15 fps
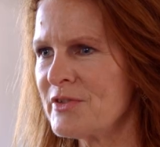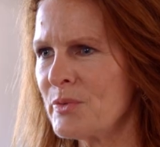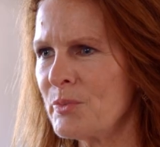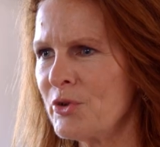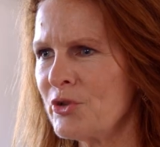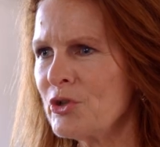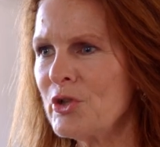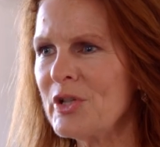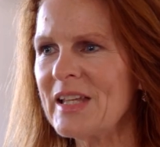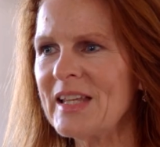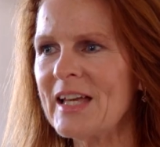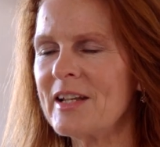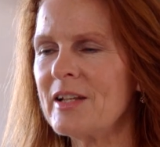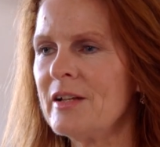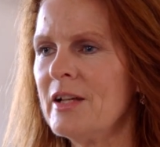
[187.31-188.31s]
So when you're
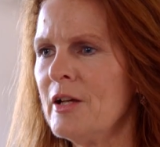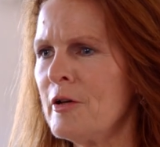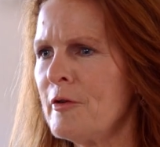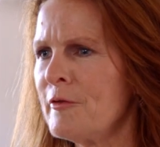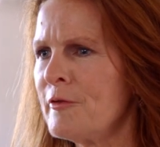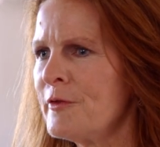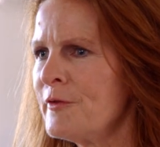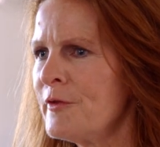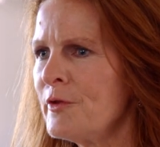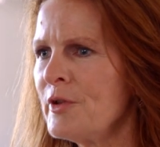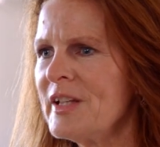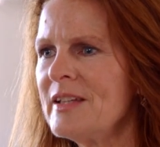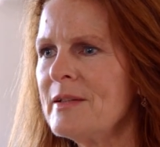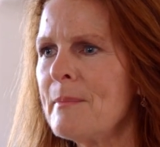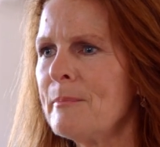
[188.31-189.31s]
looking at a
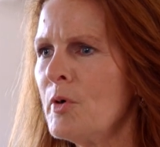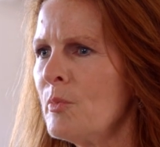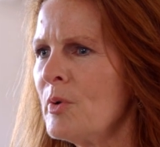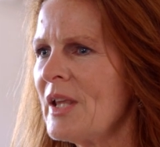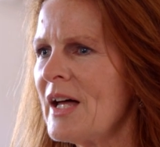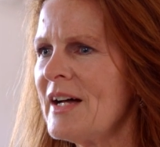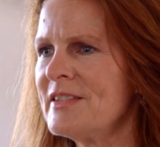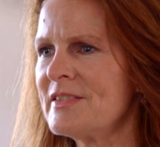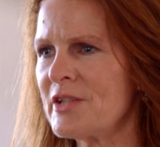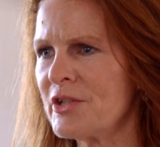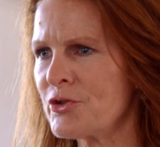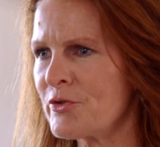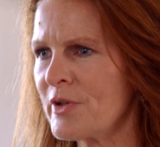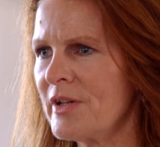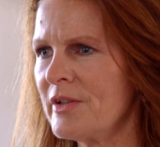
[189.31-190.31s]
fully mobilized
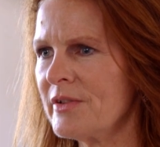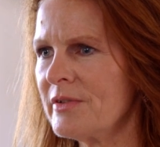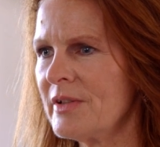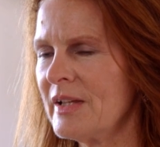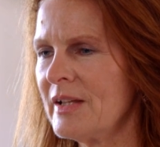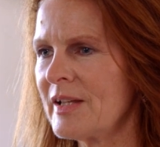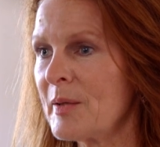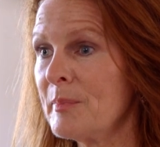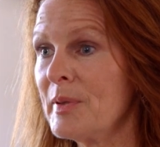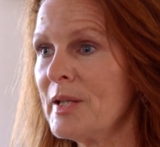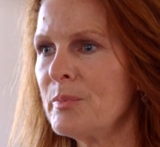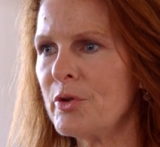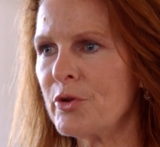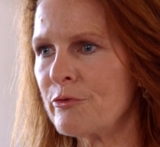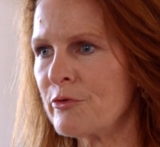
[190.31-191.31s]
trailer,
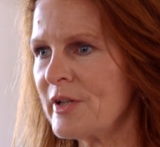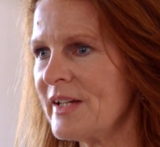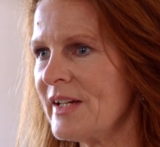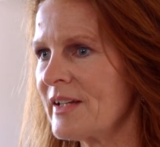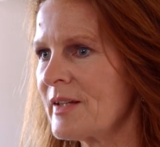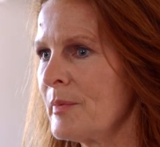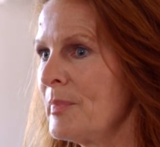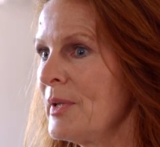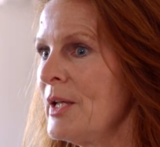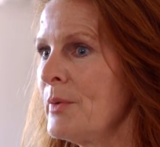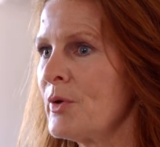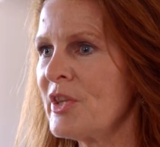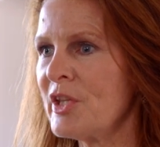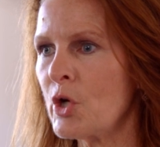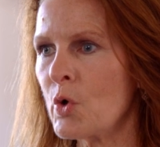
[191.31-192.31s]
complete with rig,
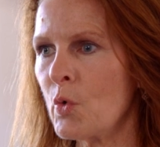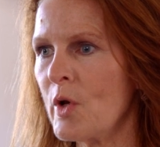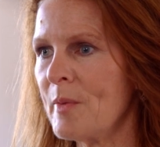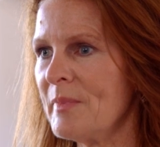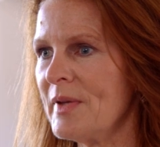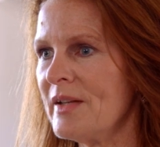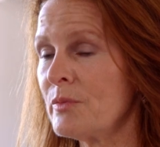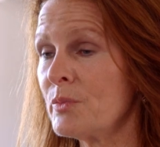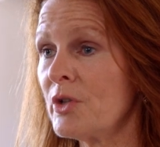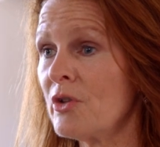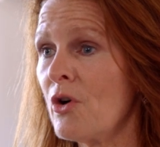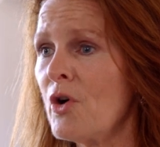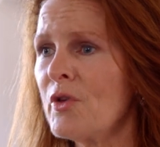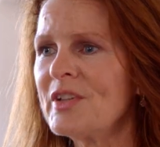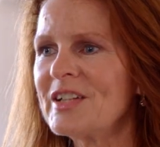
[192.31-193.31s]
complete with equipment,
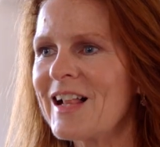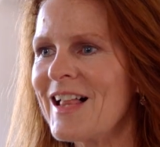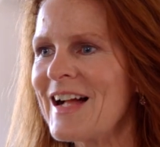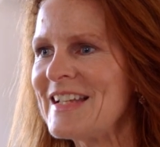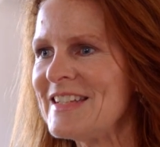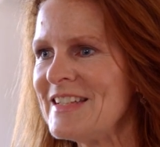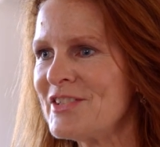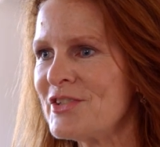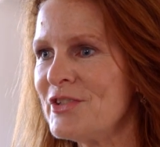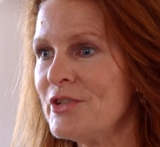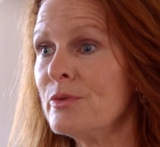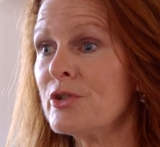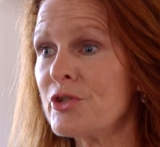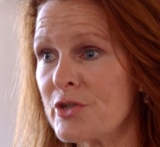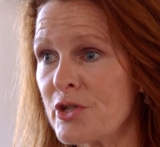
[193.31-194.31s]
where all the client needs to
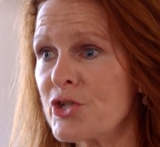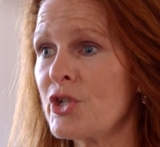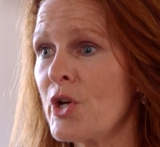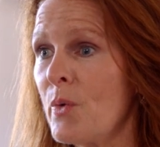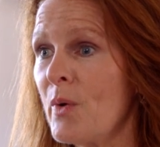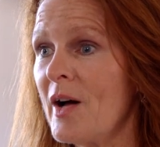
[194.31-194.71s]
do is to show